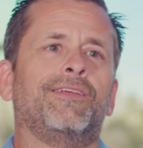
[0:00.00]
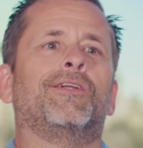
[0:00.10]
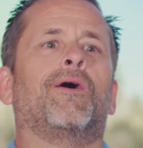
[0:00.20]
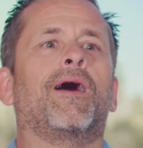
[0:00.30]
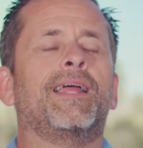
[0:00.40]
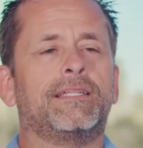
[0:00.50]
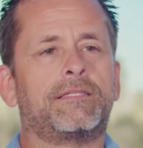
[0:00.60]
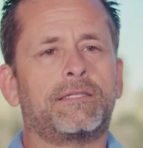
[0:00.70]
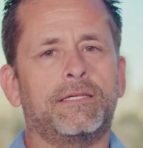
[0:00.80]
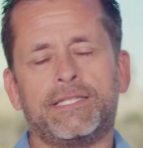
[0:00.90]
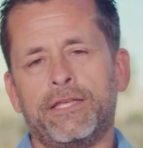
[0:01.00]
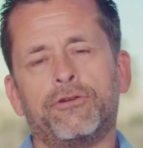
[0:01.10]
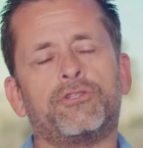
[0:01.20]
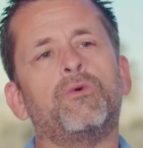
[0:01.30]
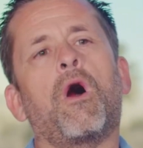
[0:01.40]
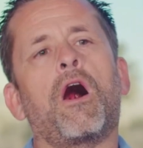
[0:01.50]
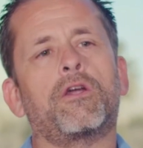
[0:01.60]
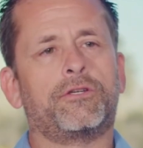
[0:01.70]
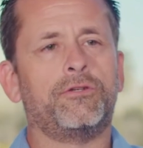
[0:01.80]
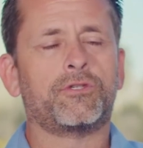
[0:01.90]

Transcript: You know, it's either too hot or too